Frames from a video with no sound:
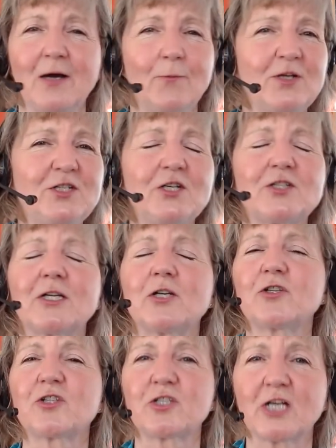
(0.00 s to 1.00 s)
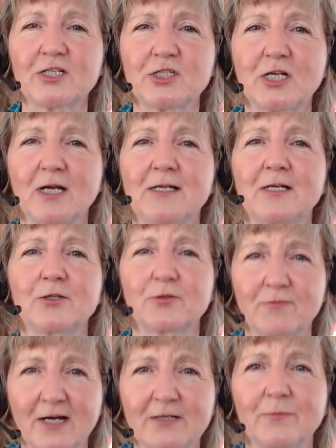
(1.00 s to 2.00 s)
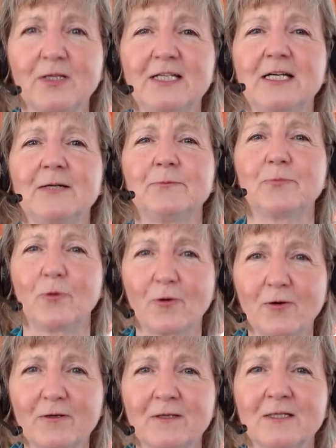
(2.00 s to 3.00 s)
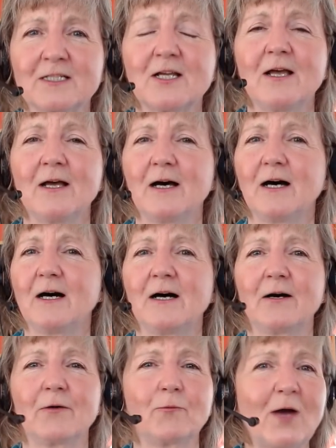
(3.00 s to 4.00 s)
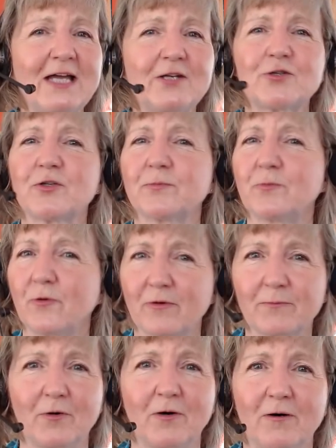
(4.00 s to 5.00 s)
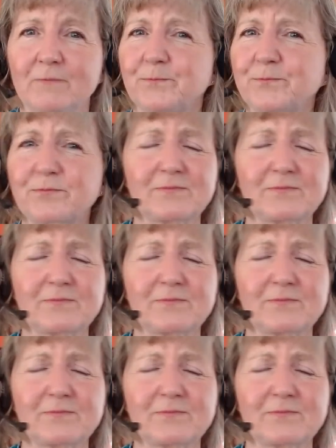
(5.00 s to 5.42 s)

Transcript: which is such an incredibly important uh, way to support Paul